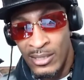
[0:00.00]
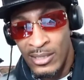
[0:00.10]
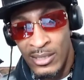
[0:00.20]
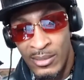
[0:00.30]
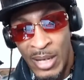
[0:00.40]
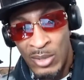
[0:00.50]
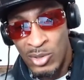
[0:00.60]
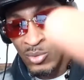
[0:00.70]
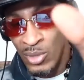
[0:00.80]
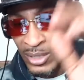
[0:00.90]
This is about
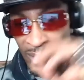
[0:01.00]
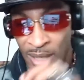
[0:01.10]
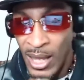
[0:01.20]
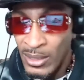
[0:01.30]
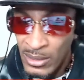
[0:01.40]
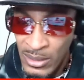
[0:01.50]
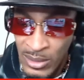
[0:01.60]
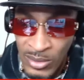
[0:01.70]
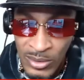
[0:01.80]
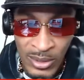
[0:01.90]
$200.
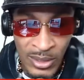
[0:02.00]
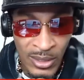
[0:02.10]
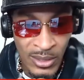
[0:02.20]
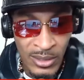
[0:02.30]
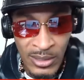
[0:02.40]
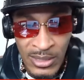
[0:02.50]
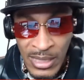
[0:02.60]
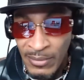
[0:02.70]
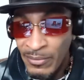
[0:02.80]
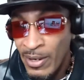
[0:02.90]
So this
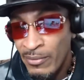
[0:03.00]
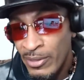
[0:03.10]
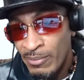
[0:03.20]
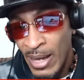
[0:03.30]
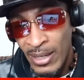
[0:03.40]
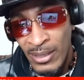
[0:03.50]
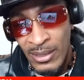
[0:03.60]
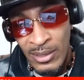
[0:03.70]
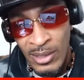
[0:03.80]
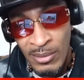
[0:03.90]
ain't for
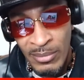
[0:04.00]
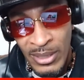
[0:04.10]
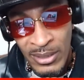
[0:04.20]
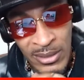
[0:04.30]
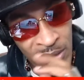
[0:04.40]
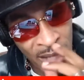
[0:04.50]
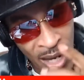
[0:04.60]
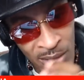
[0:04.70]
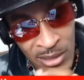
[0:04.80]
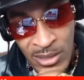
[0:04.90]
everybody. You know what I mean? This is
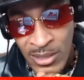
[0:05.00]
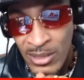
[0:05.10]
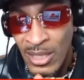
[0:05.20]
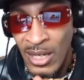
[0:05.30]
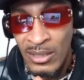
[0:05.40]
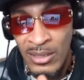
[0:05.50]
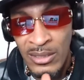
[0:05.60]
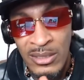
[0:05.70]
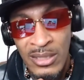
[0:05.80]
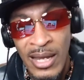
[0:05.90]
conscious designer.
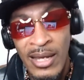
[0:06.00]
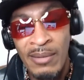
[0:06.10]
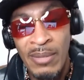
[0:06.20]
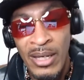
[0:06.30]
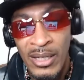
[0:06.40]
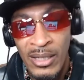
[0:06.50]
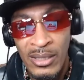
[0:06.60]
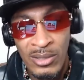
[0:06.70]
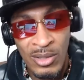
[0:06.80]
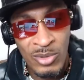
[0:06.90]
This is
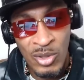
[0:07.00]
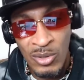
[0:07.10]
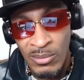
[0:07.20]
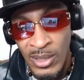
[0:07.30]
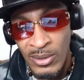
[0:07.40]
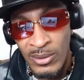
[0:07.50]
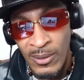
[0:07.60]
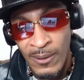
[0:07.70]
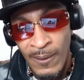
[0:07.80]
handmade. You know what I'm talking about?